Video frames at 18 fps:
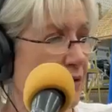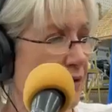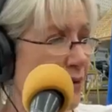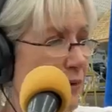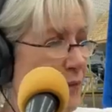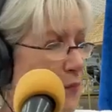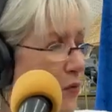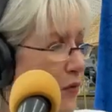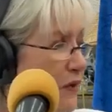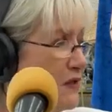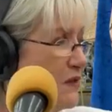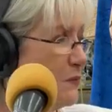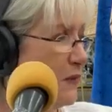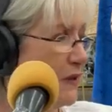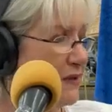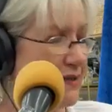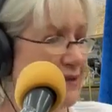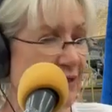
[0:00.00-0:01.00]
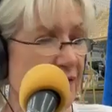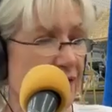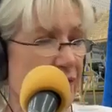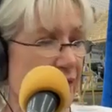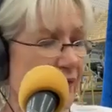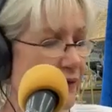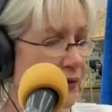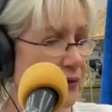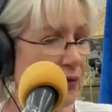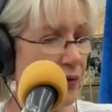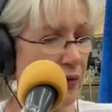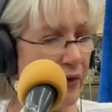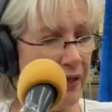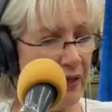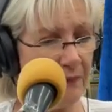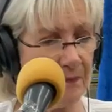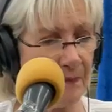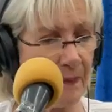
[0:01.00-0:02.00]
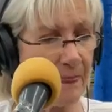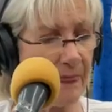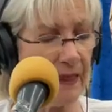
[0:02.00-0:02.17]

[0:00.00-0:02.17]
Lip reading: that are more expensive and they're great.